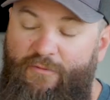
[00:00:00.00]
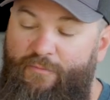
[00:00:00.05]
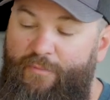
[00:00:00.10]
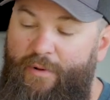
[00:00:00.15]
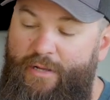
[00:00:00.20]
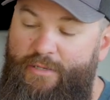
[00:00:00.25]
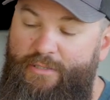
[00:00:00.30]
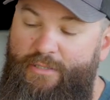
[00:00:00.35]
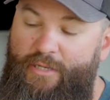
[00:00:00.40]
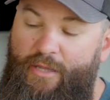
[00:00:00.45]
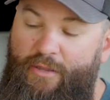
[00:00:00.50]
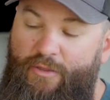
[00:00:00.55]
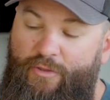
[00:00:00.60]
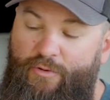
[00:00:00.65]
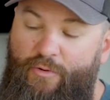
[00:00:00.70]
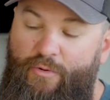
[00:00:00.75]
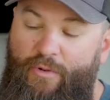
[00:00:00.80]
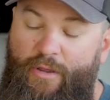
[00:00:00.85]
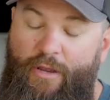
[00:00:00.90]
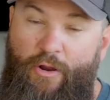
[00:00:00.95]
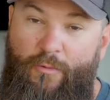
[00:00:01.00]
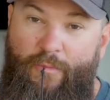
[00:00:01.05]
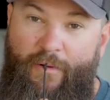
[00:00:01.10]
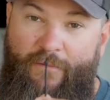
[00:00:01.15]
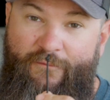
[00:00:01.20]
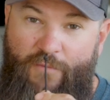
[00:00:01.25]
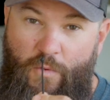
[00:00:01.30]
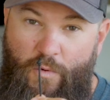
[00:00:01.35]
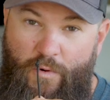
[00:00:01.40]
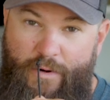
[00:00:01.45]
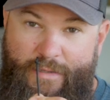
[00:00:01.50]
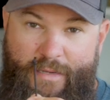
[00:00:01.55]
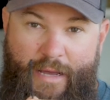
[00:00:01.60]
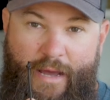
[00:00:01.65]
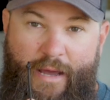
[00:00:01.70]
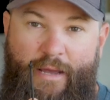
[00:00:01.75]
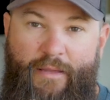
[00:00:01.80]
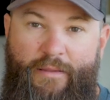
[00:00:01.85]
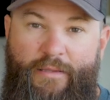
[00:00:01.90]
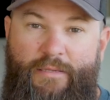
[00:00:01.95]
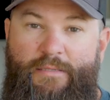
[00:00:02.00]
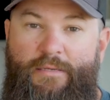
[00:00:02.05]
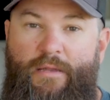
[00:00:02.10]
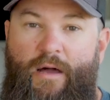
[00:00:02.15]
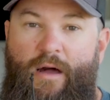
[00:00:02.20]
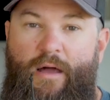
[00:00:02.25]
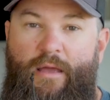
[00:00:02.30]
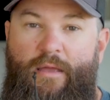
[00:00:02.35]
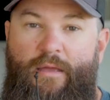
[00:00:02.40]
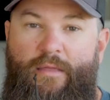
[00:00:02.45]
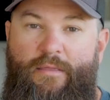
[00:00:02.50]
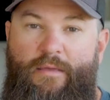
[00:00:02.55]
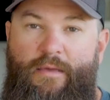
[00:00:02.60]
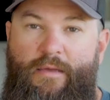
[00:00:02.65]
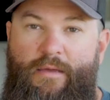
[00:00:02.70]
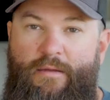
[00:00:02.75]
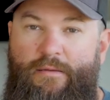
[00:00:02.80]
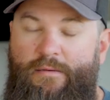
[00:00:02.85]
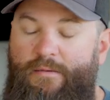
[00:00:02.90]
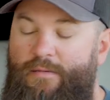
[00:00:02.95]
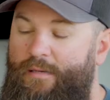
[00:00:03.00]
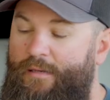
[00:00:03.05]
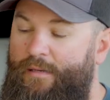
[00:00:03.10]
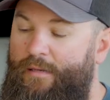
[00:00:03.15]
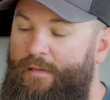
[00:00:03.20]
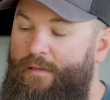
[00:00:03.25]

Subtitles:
of bungee through here before tying this knot in the end.